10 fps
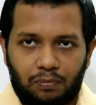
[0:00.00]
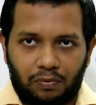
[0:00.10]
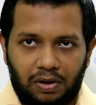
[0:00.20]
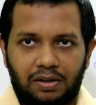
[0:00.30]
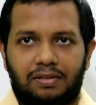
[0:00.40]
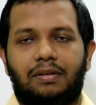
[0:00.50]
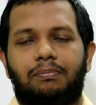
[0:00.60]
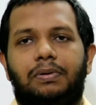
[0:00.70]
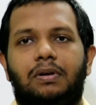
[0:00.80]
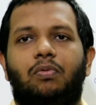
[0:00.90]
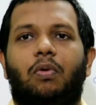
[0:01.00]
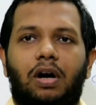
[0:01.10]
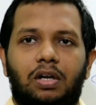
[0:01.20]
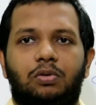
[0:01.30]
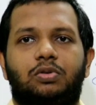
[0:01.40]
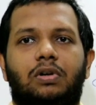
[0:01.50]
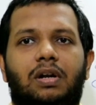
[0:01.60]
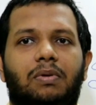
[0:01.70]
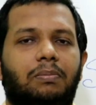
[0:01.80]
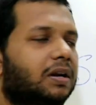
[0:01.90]
Very simple. What you should
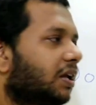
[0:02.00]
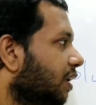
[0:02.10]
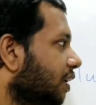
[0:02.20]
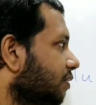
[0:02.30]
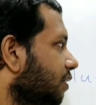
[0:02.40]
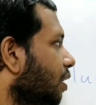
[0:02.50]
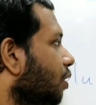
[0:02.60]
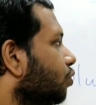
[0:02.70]
remember here is,